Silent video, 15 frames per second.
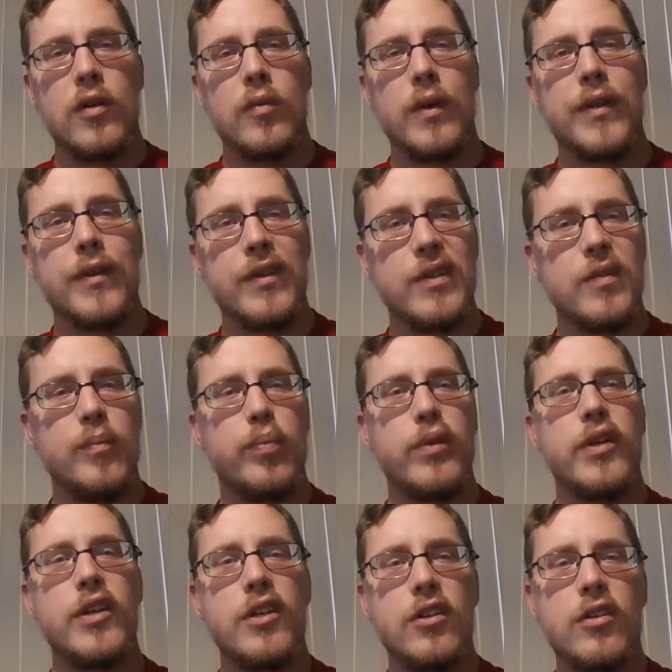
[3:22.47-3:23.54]
Whether it's
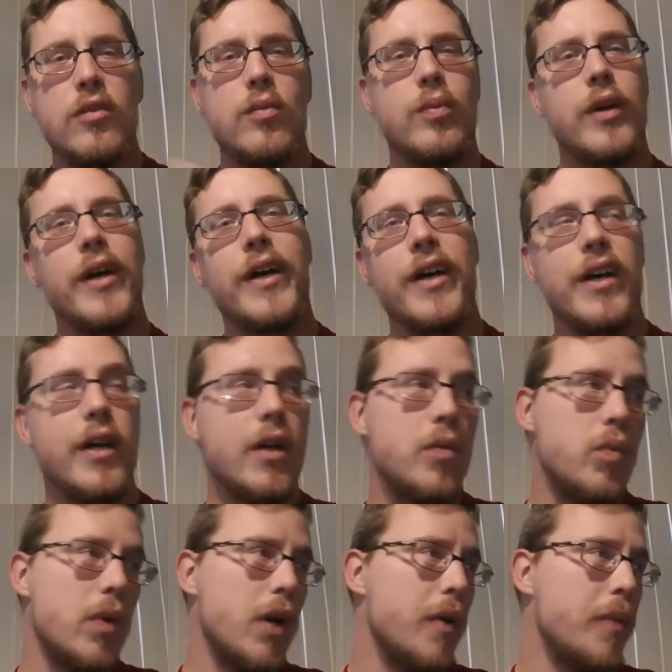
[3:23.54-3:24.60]
blue,
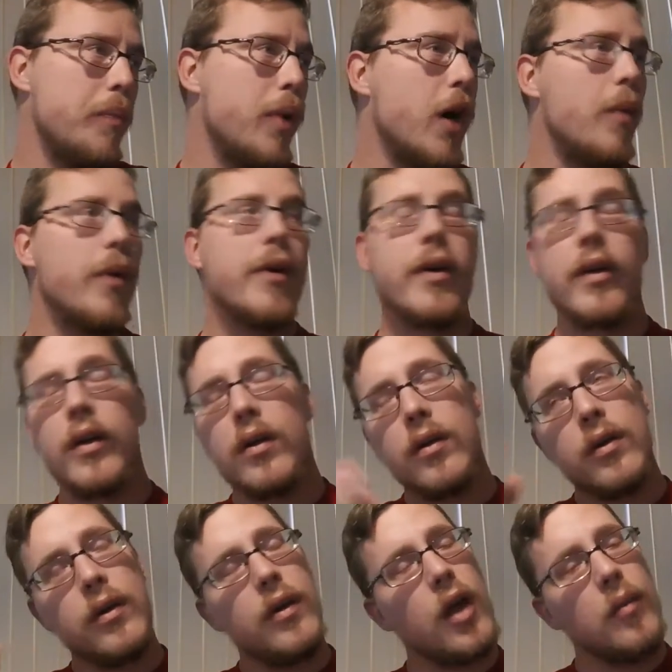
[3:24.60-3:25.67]
red,
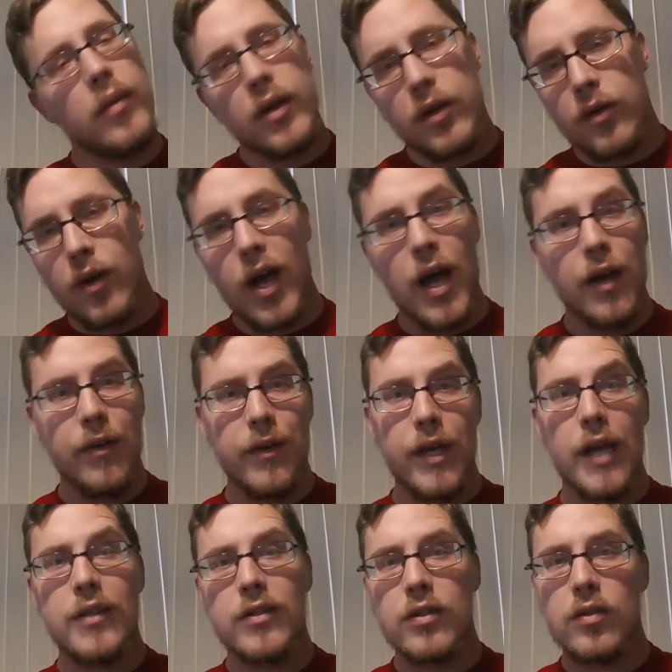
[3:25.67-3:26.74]
Republican, Democrat,
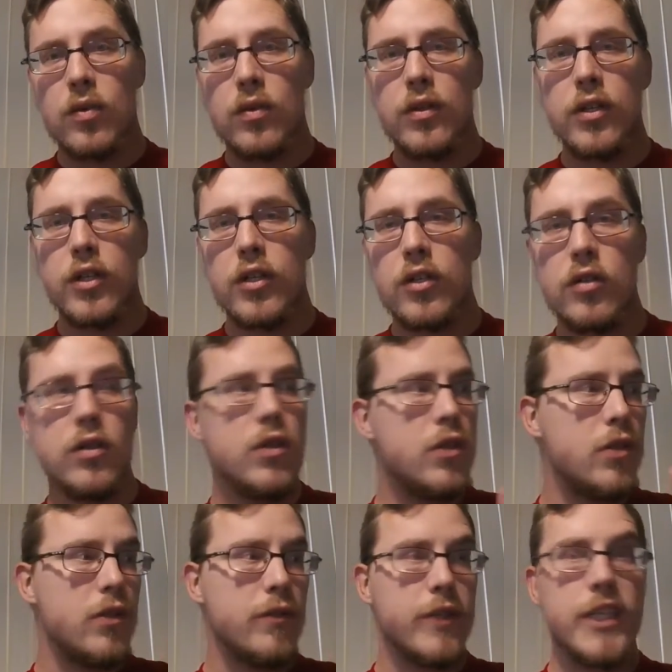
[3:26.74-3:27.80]
yes or no,
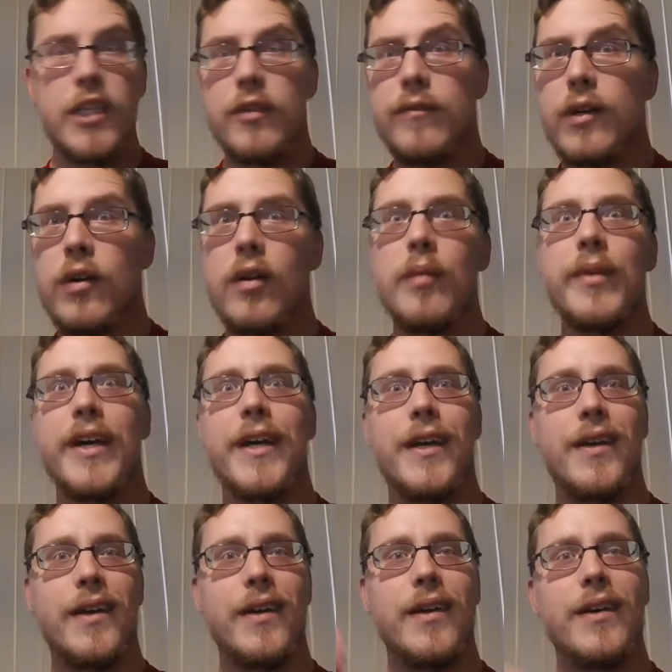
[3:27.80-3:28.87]
leave or
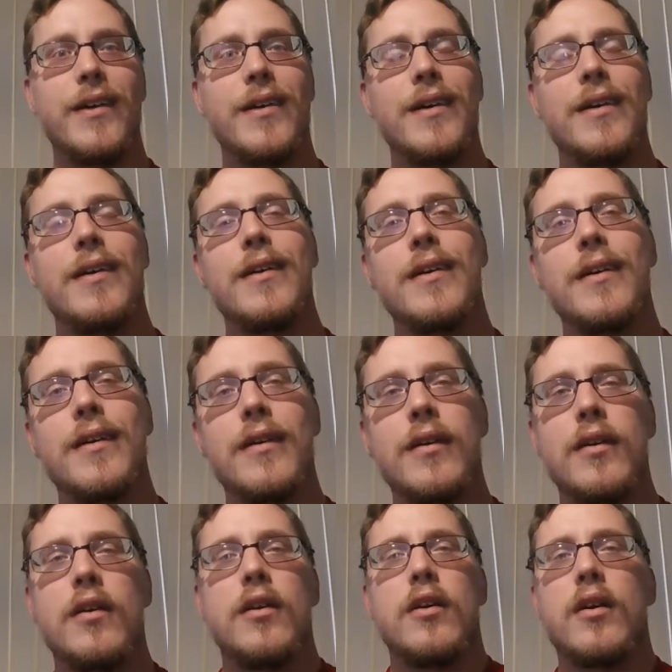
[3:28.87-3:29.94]
remain.
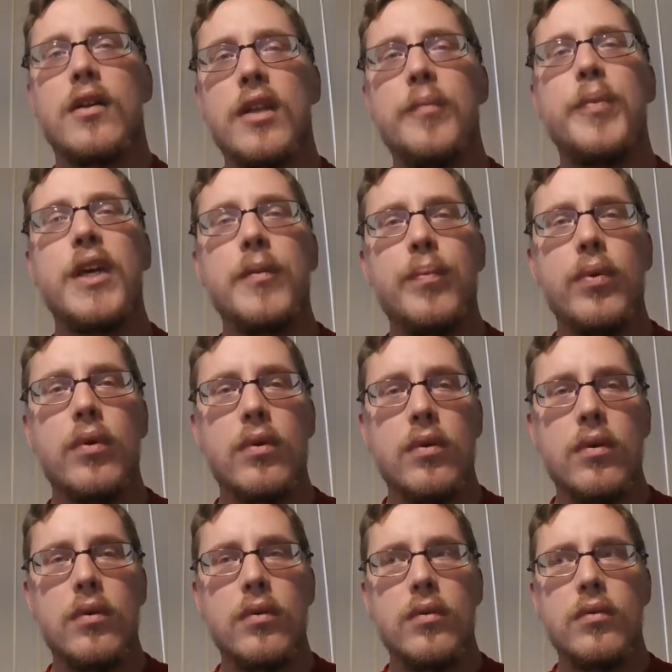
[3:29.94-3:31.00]
The people
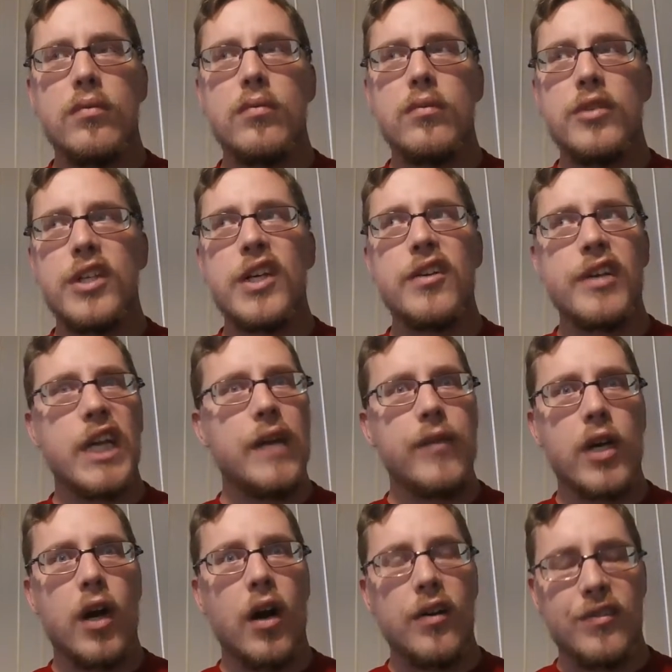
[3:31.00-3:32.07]
generally have a
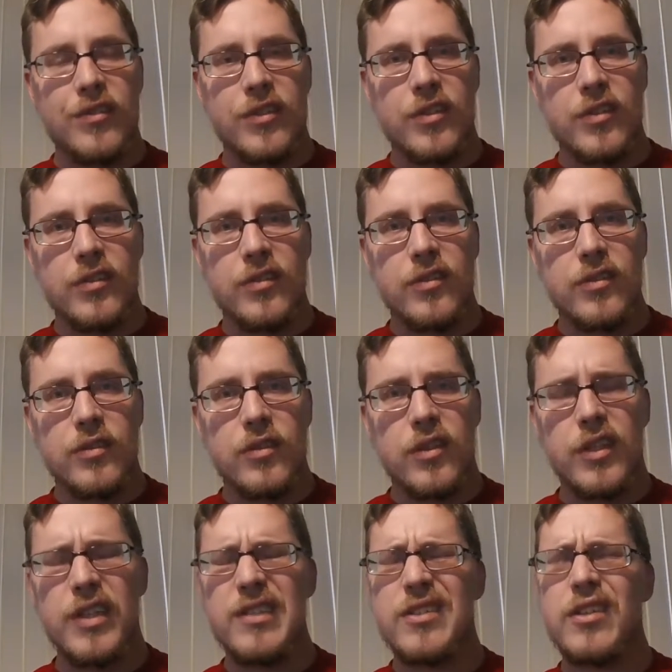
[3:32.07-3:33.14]
conscience.
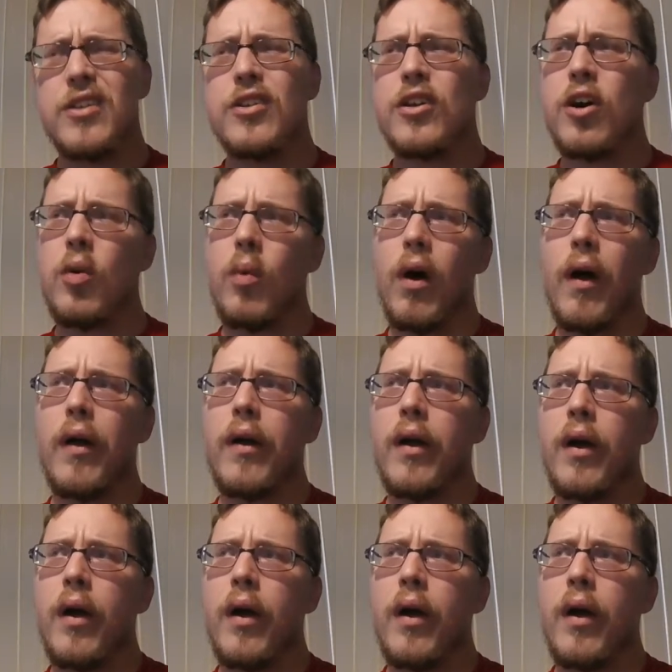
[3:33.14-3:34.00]
And they say, you know what?